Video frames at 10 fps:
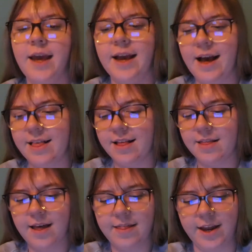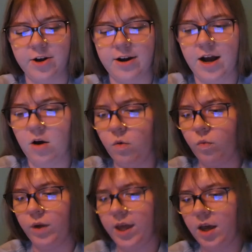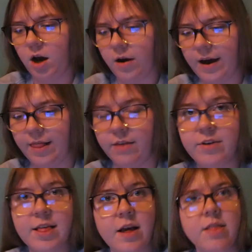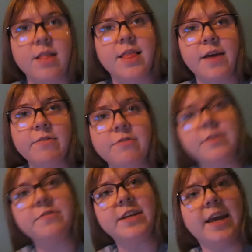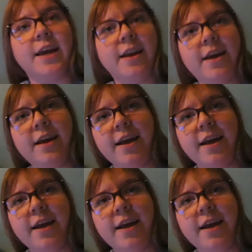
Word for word: Hey guys, it's a lot later now. We are at Olivia's house at 7.15